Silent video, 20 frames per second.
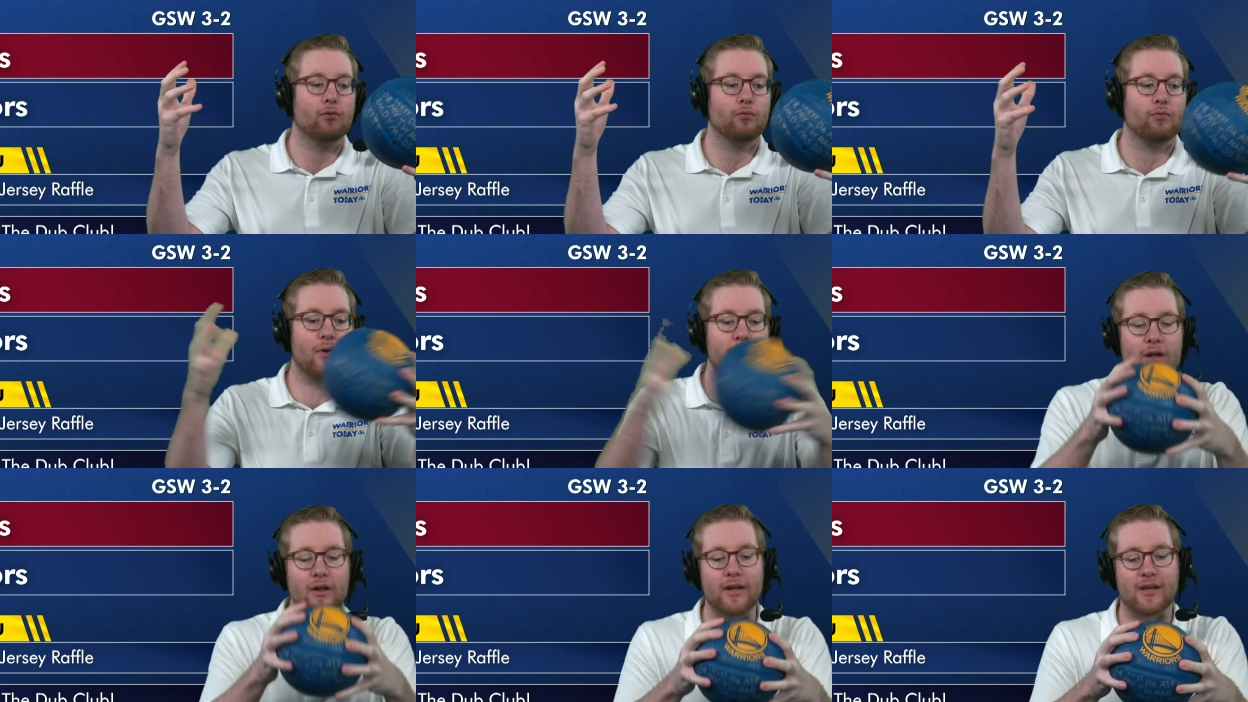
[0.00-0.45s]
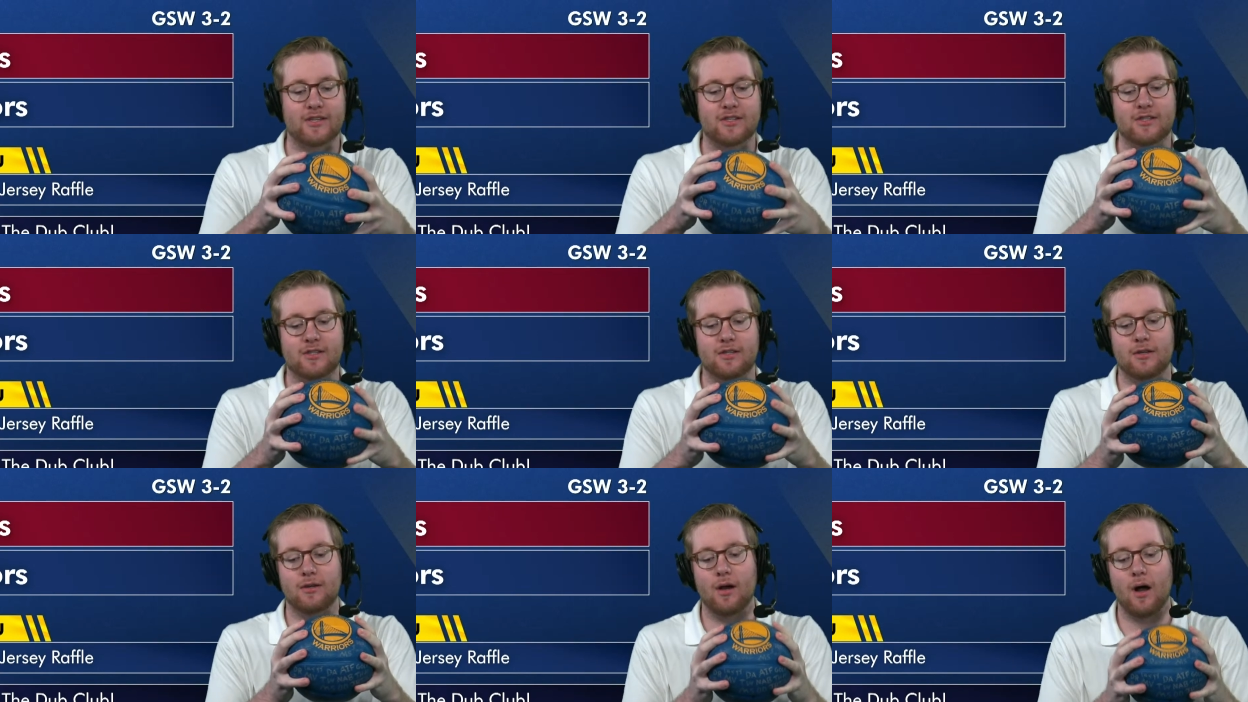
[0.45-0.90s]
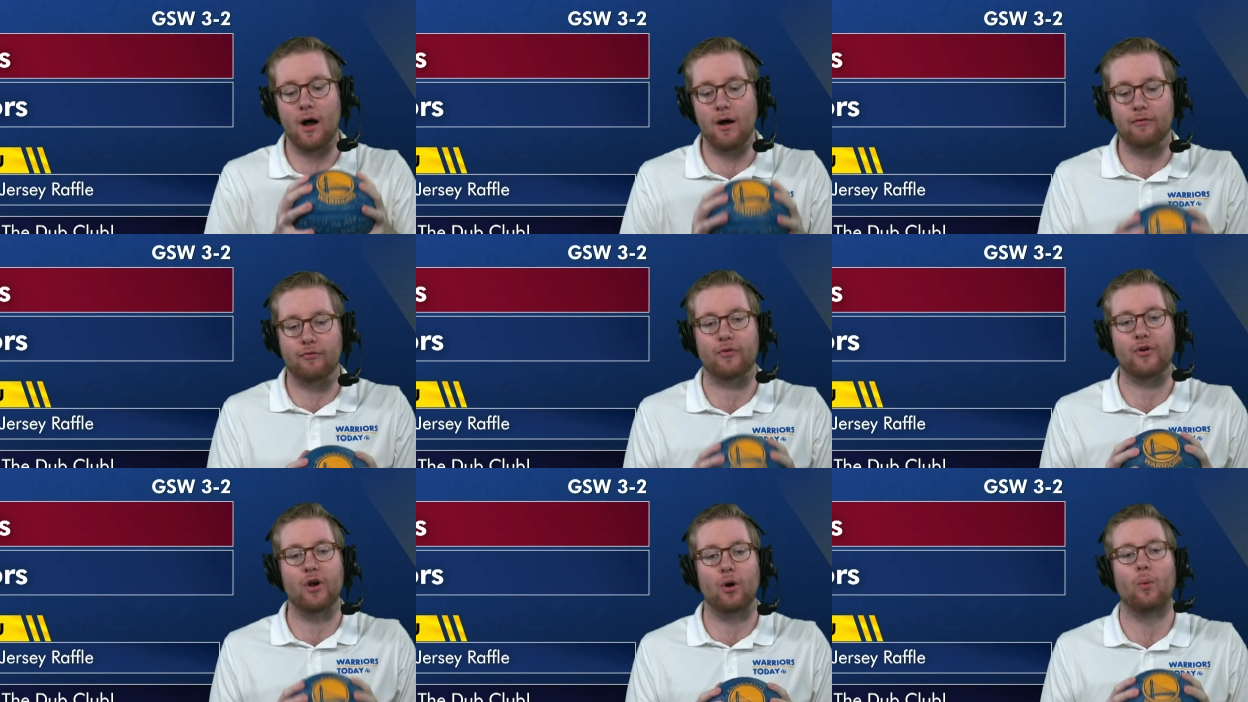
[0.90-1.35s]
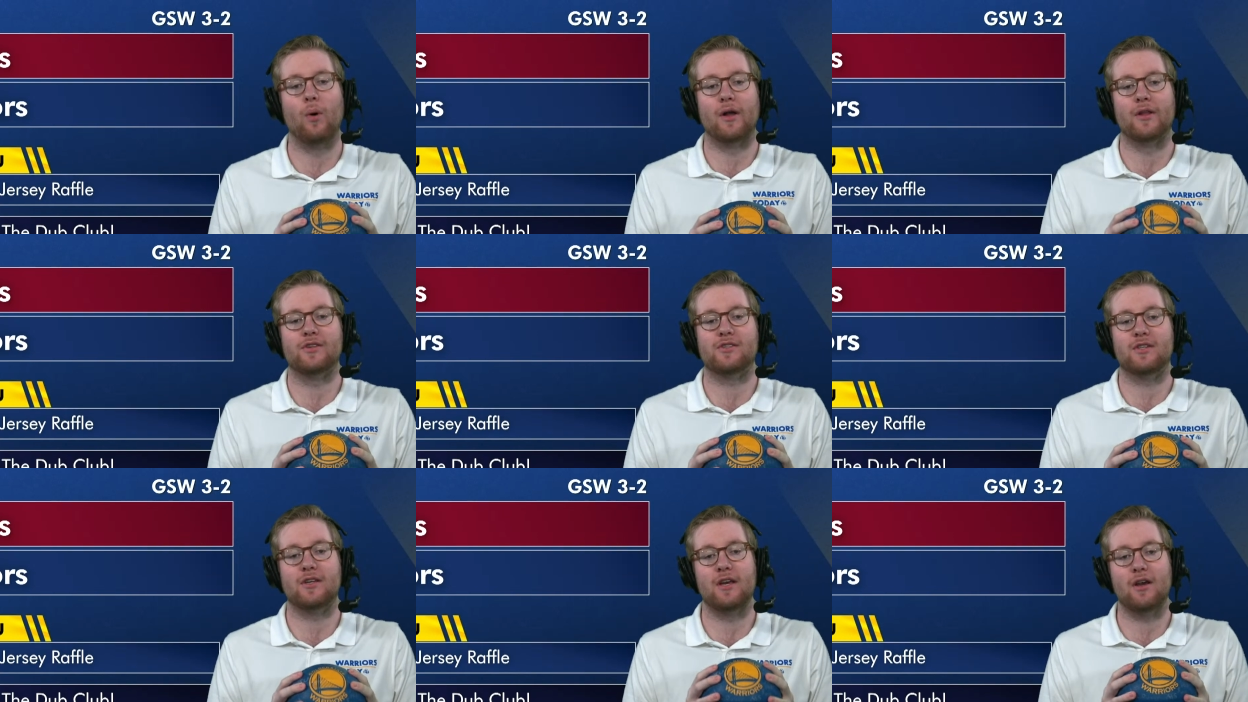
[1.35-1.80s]
realist of real
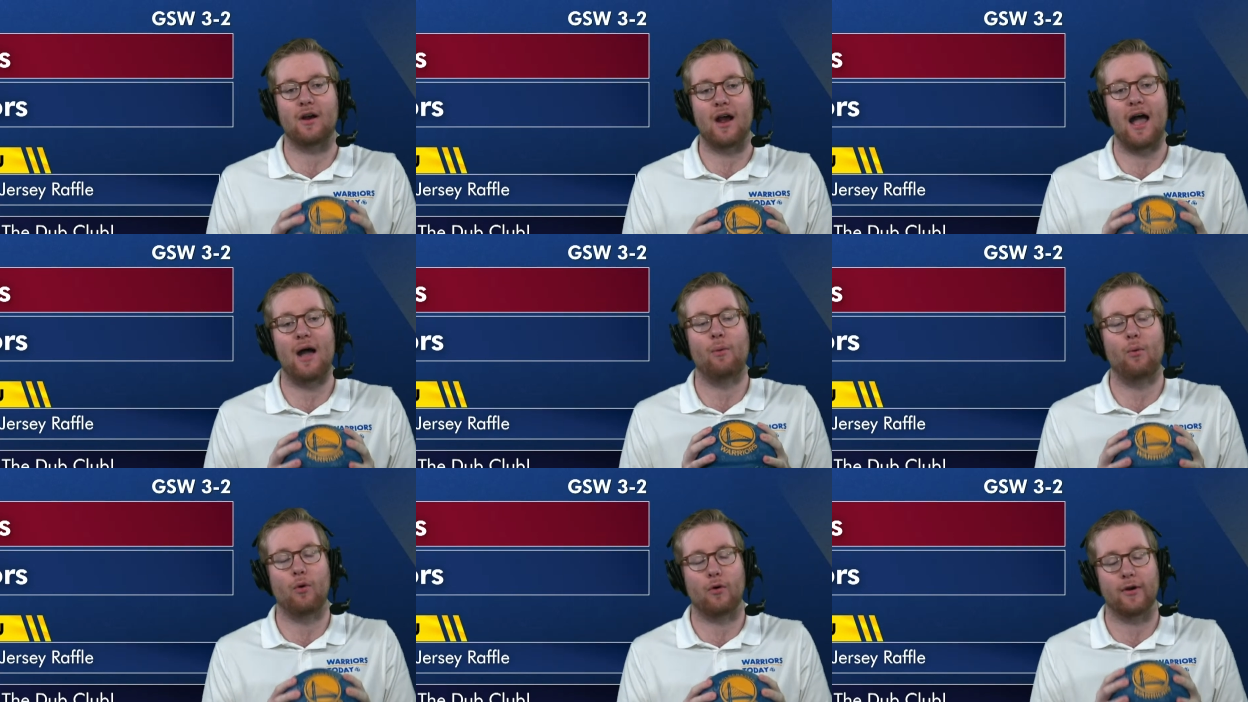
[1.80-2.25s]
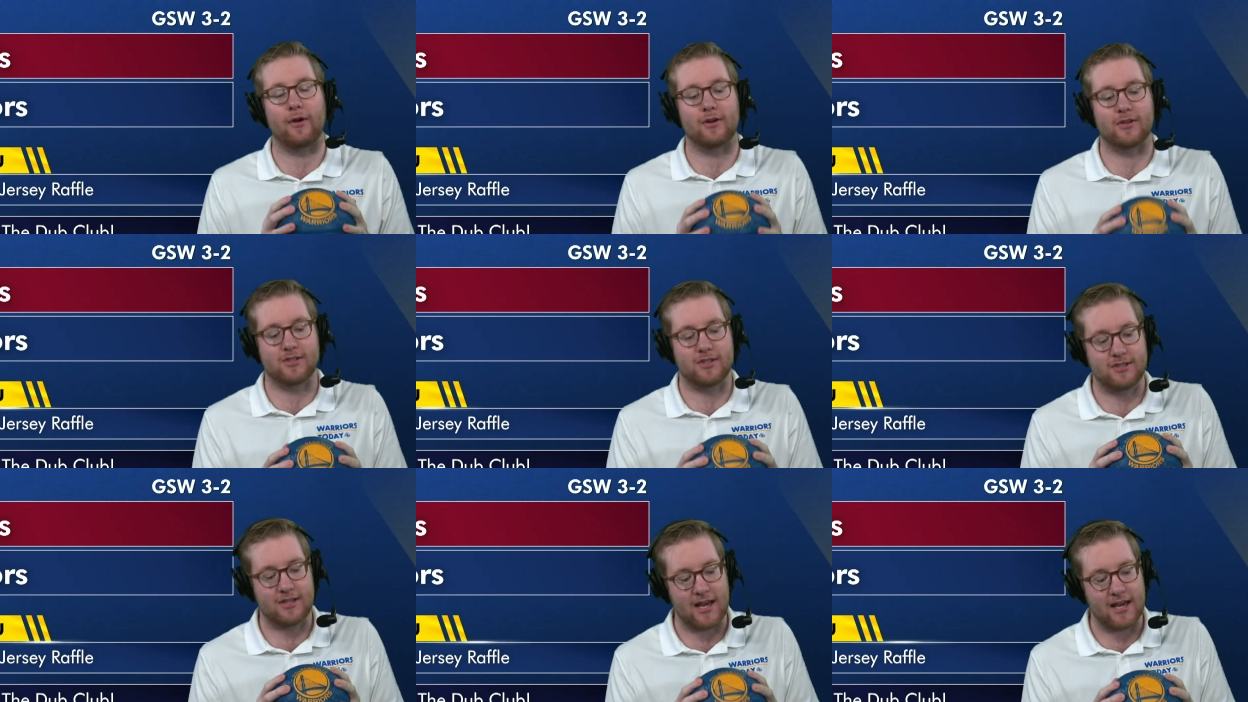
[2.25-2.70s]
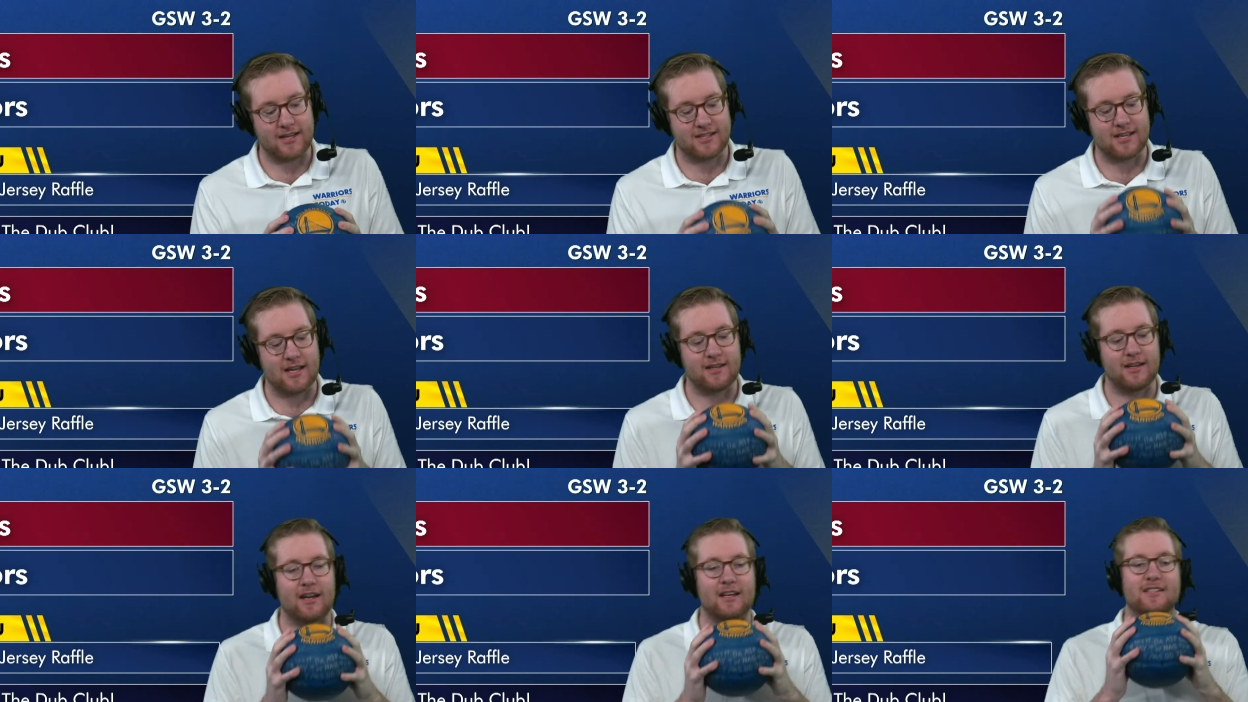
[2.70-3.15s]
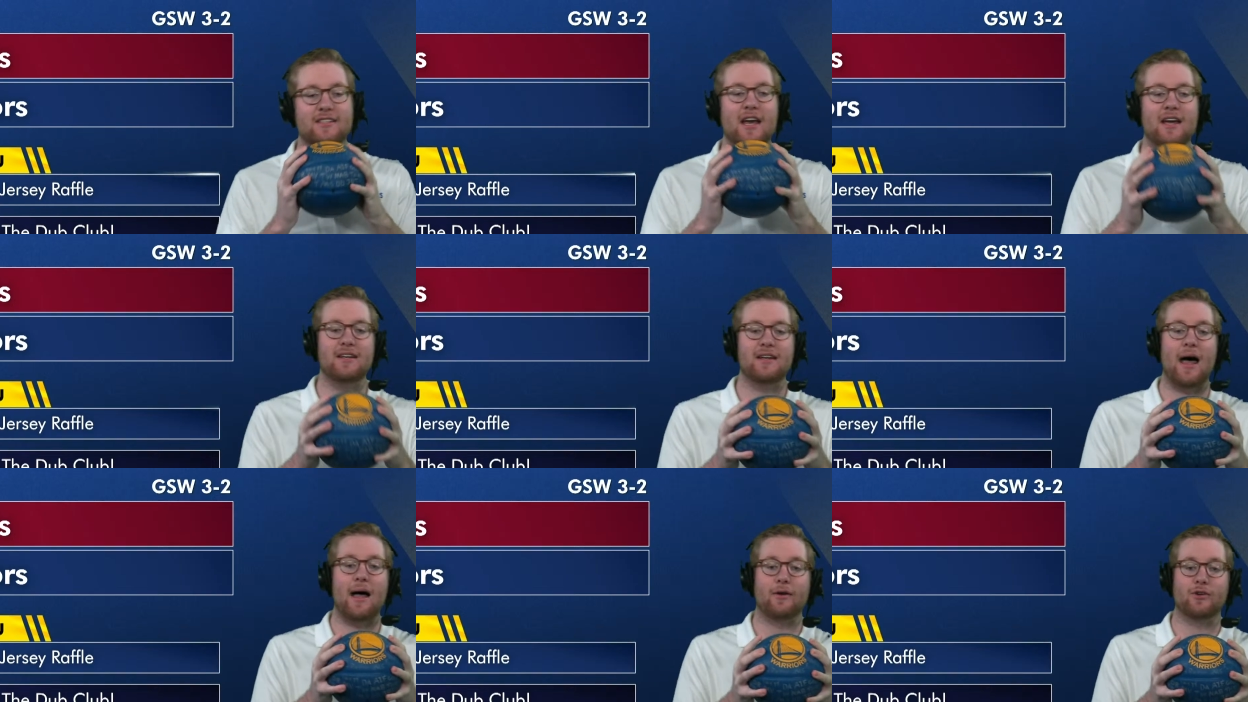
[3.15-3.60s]
ones here at Warriors Today, send in a
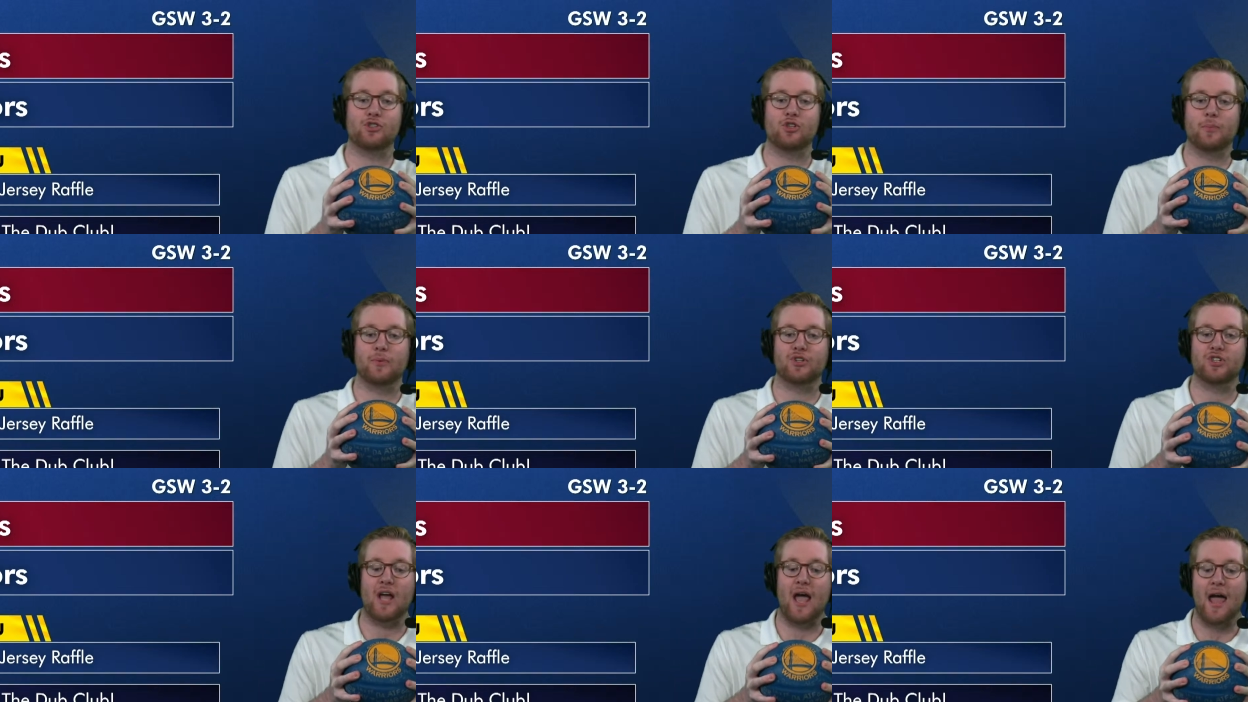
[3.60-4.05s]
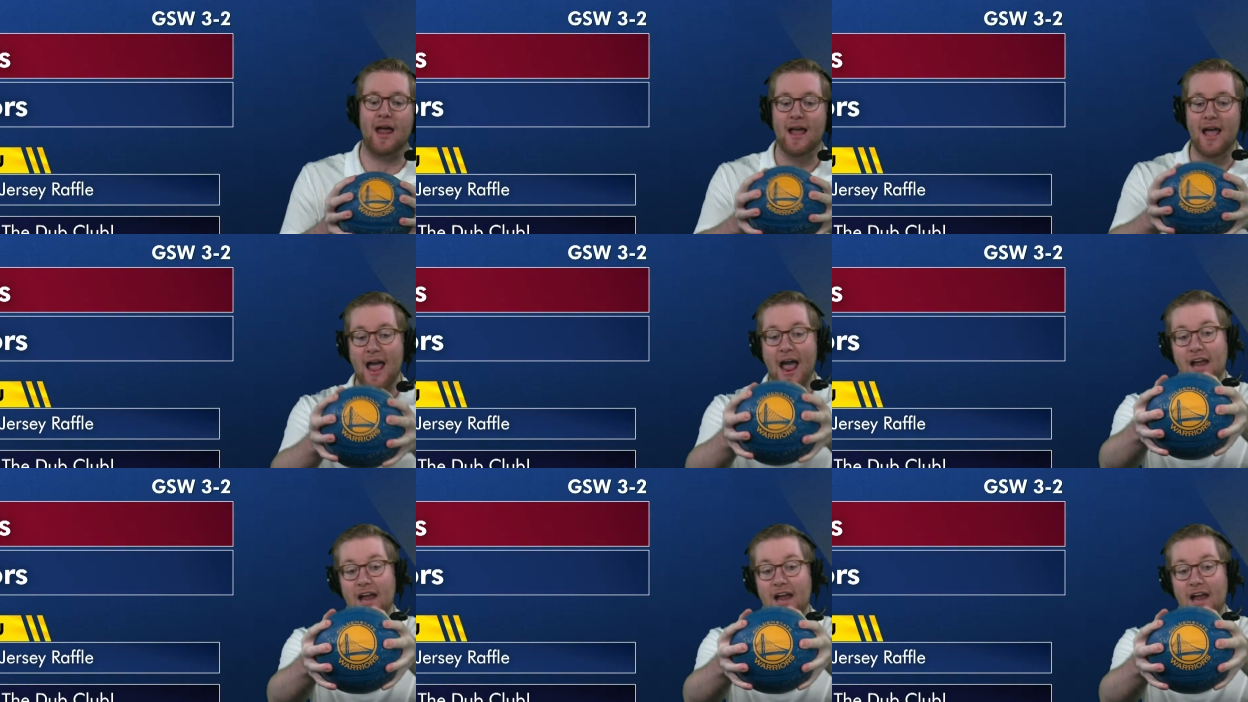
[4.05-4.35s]
$10 super chat,